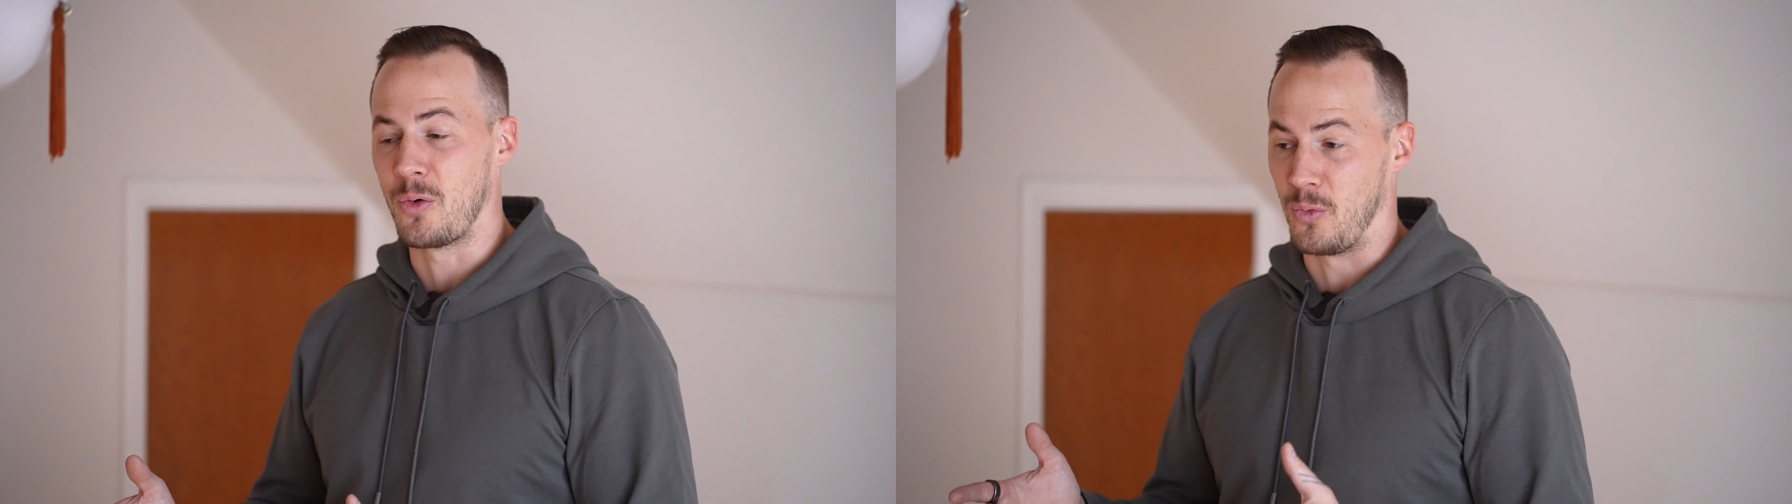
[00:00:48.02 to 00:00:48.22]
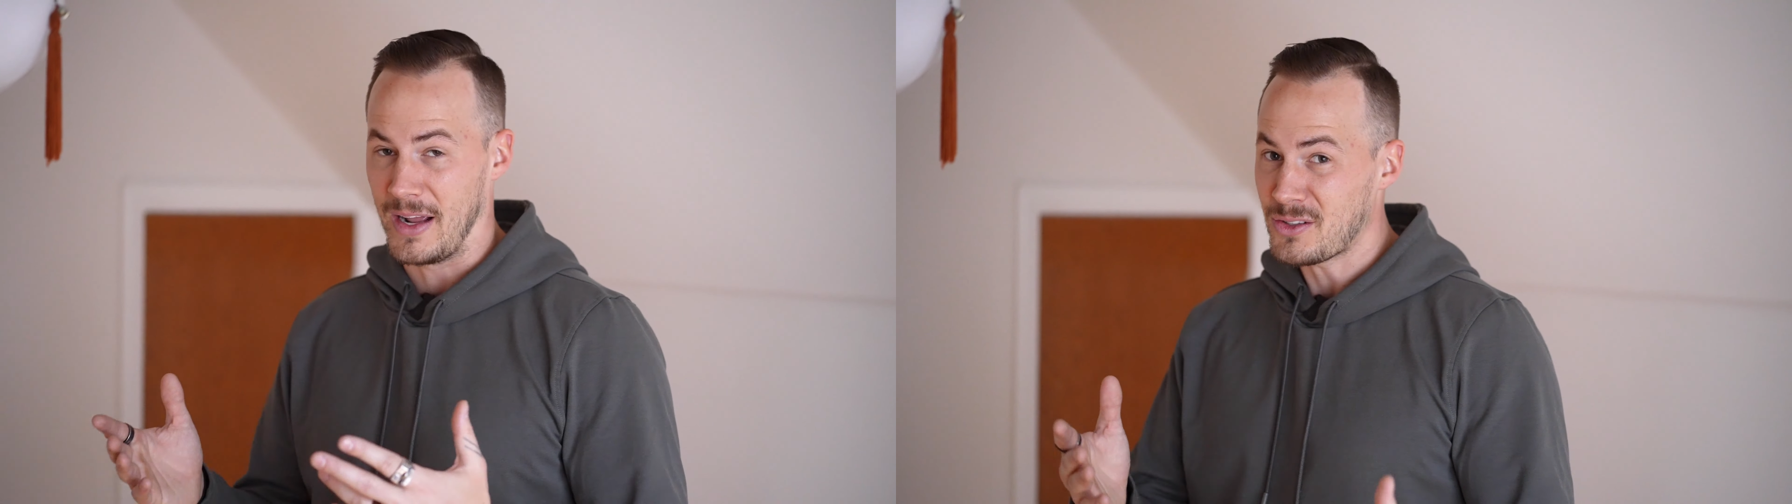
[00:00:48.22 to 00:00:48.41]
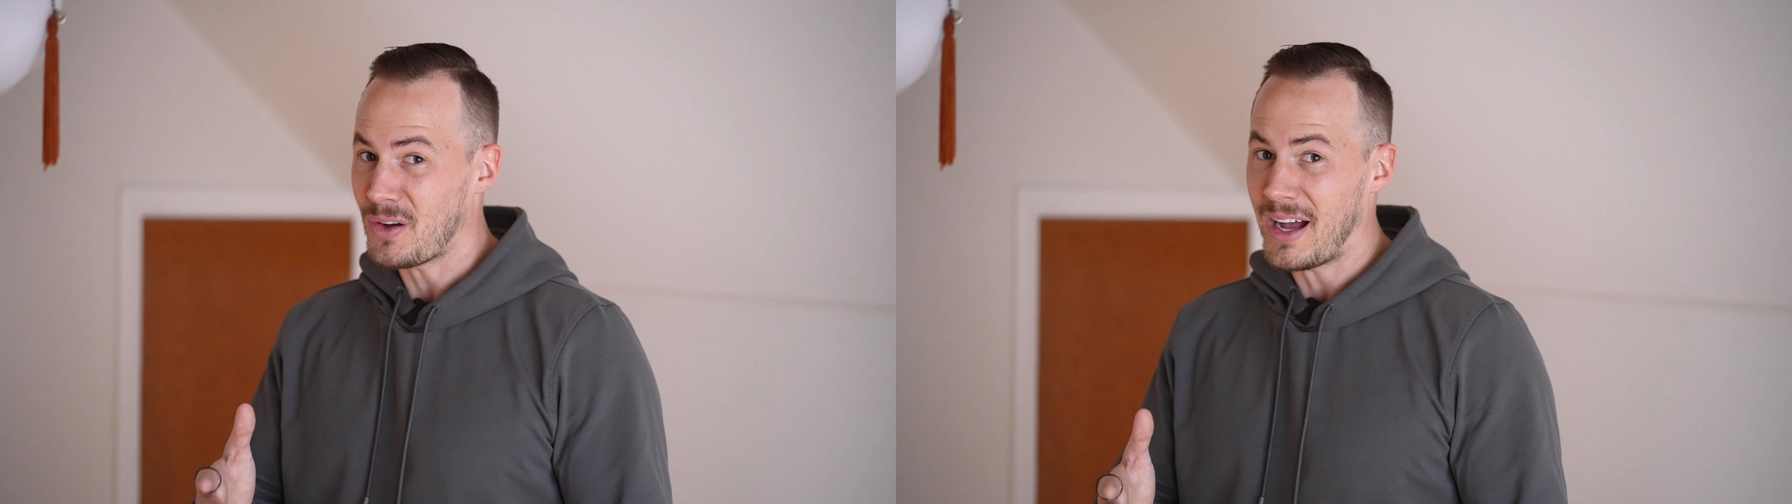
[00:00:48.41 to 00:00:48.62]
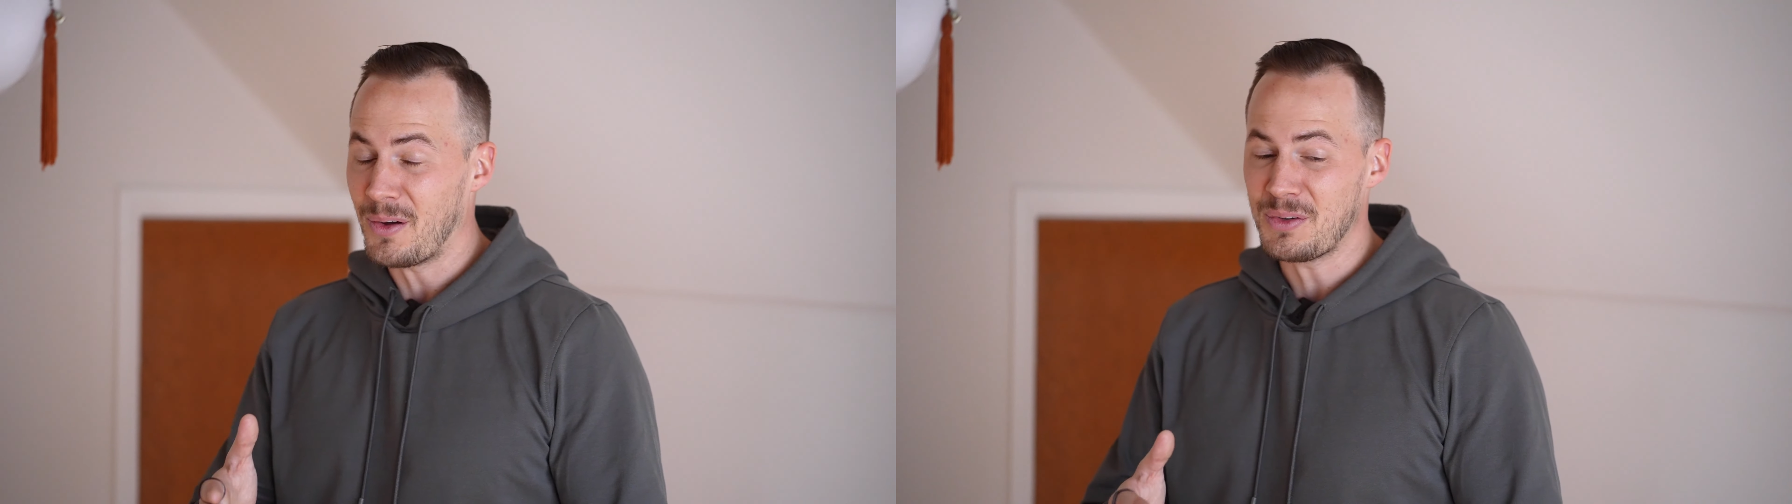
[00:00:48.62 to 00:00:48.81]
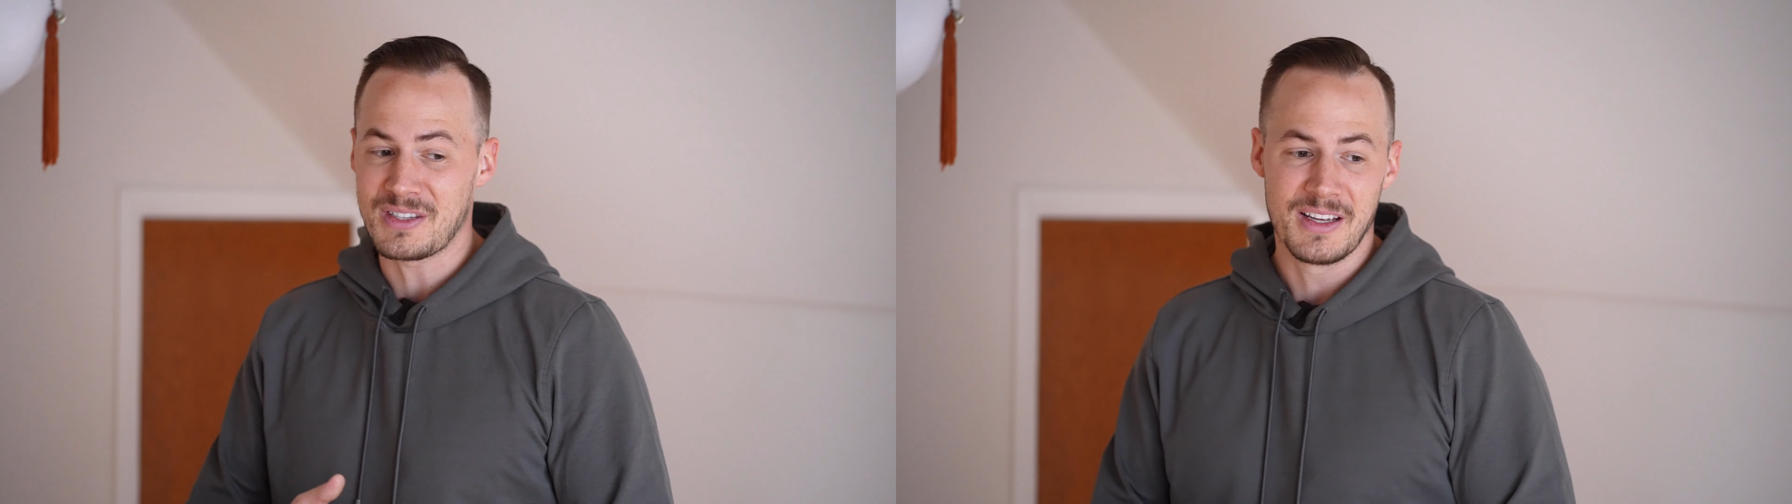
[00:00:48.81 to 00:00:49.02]
a rental
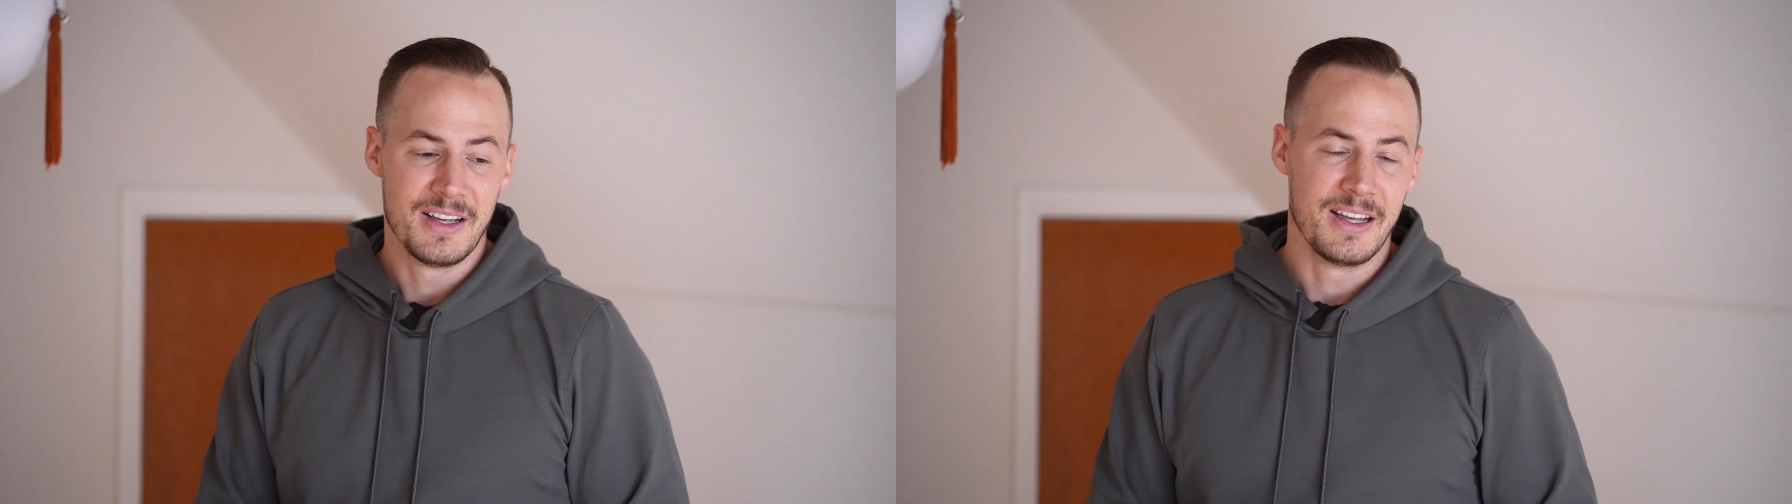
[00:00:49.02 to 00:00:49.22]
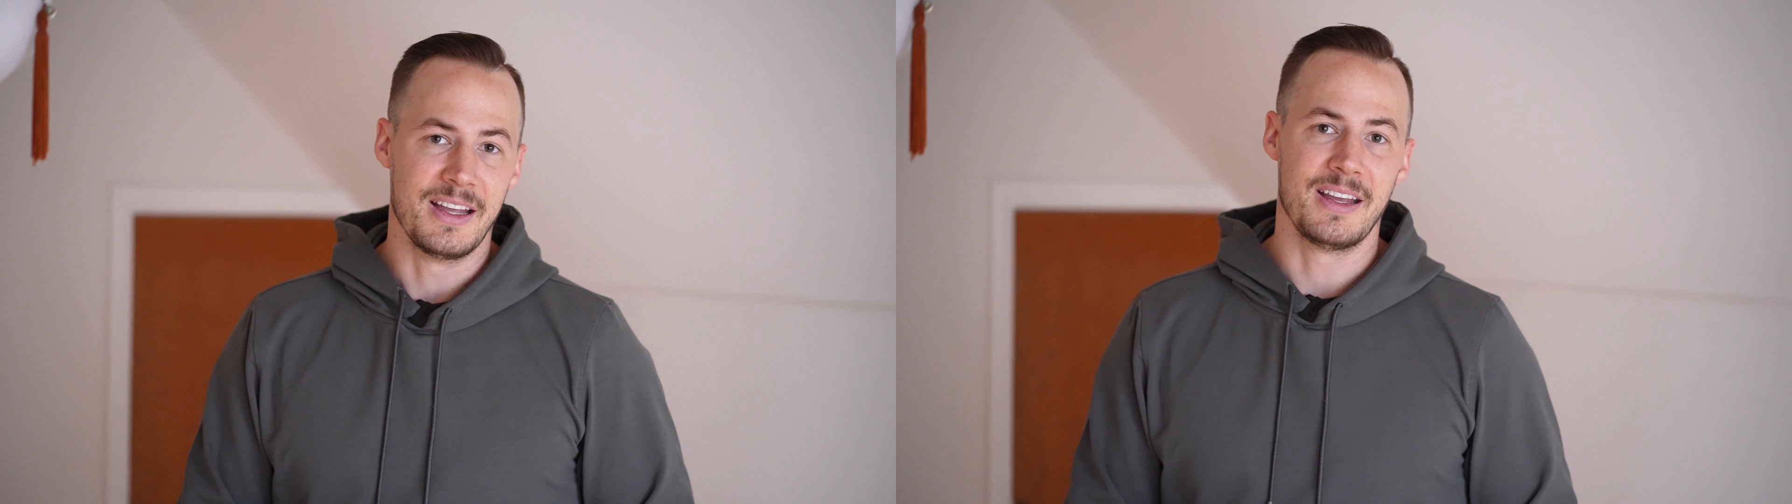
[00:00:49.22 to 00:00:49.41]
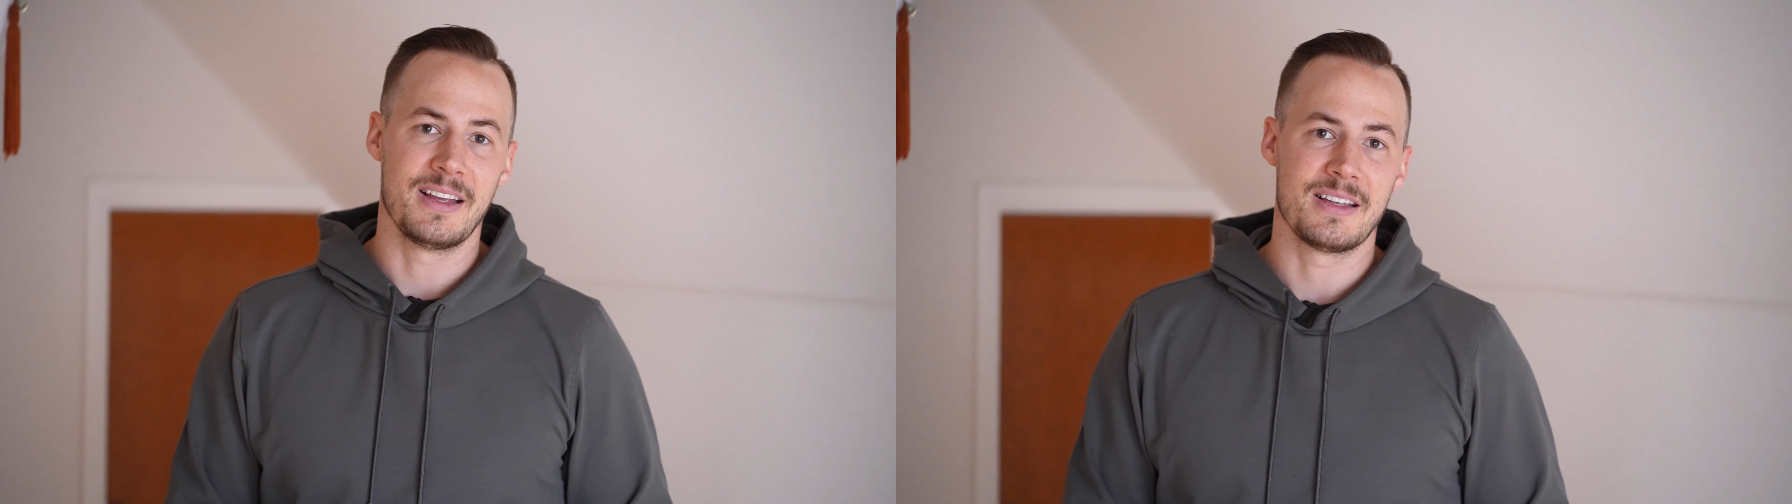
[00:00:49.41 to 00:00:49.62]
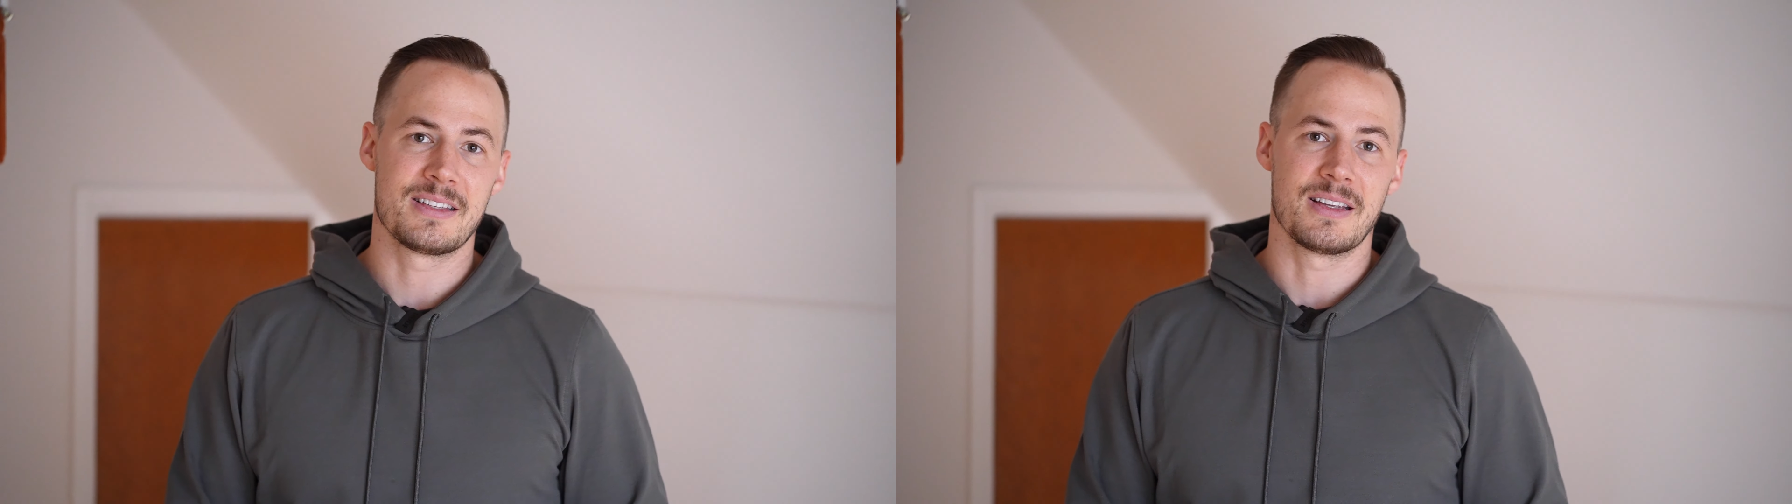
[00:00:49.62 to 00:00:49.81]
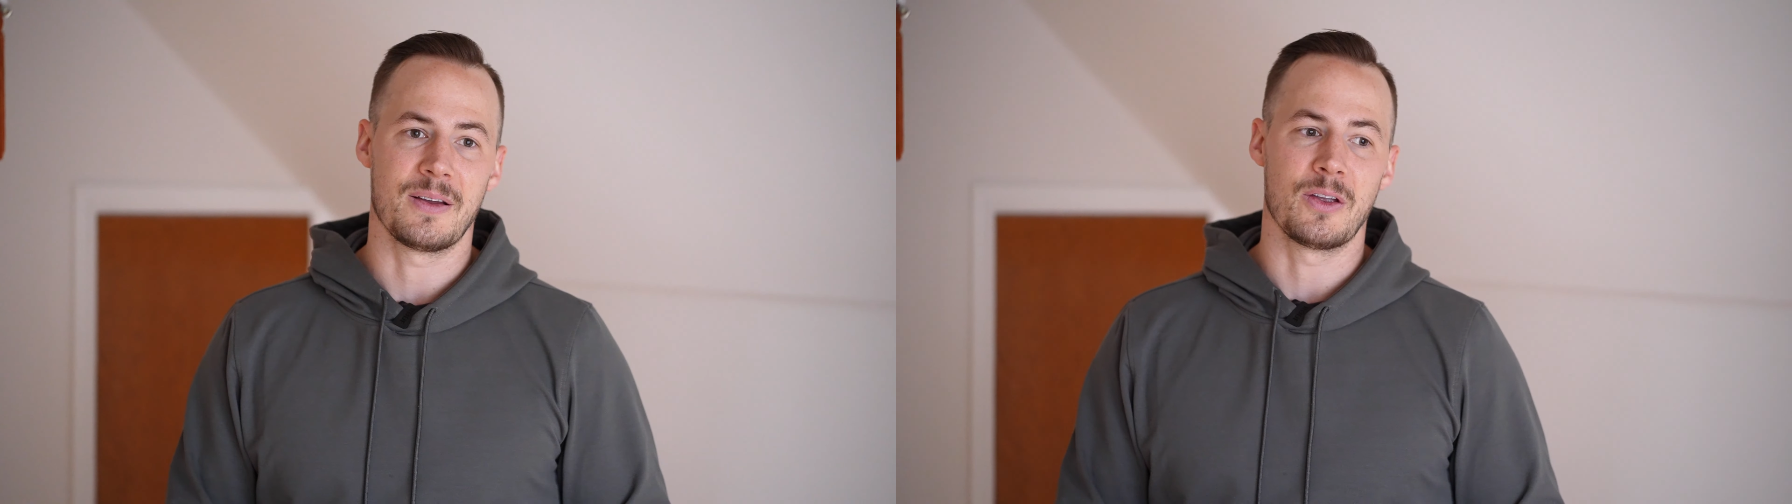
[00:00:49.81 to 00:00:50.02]
house,
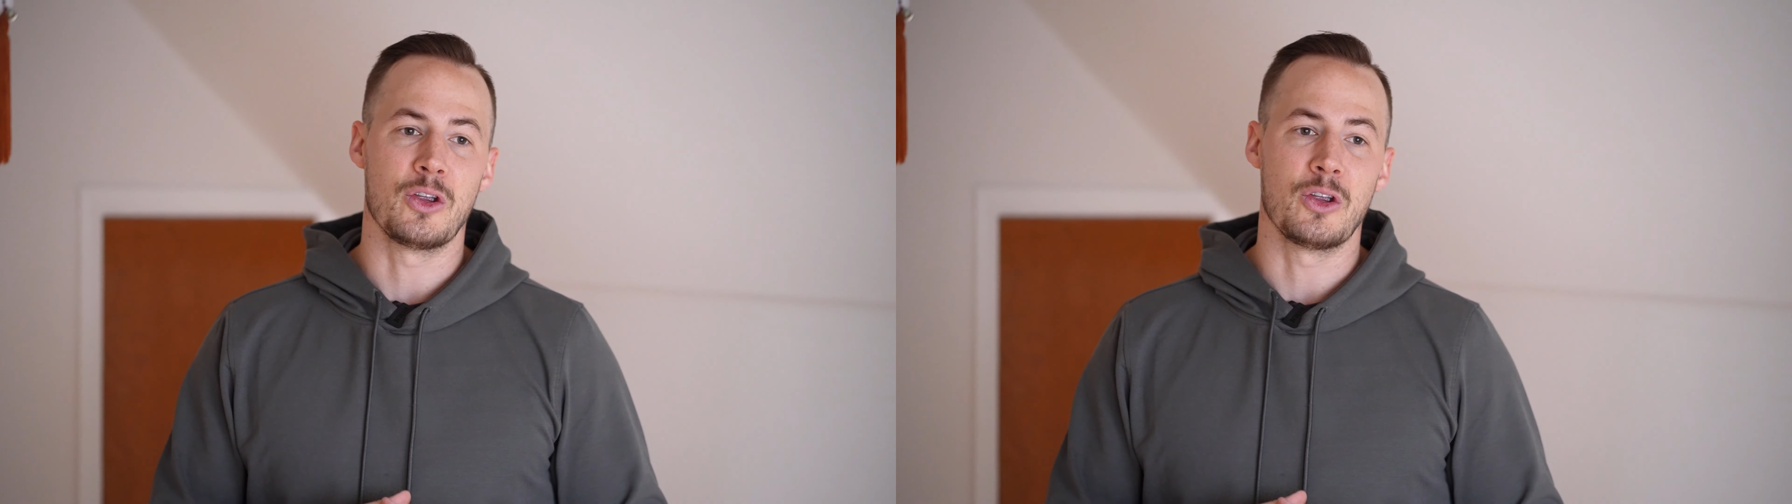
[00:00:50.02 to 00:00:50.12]
is